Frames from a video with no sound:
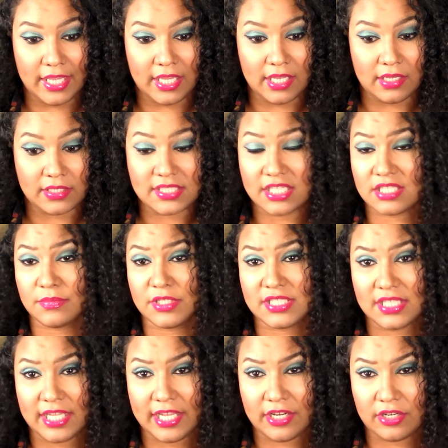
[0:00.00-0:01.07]
And six
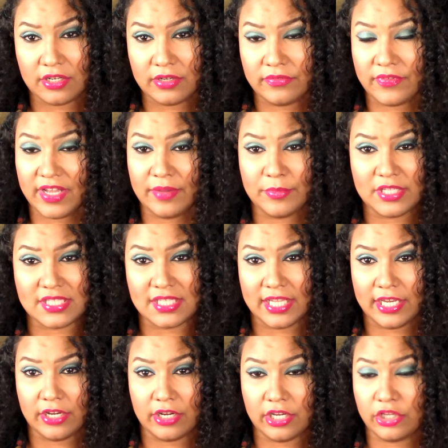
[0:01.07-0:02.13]
months later, five months
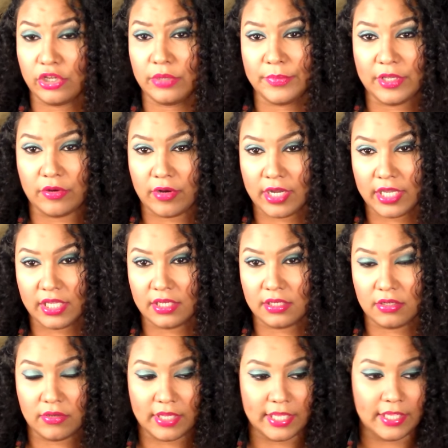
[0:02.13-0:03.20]
later, you're gonna be crying,
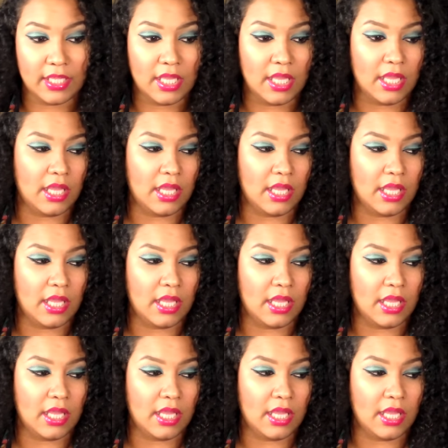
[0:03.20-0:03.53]
okay?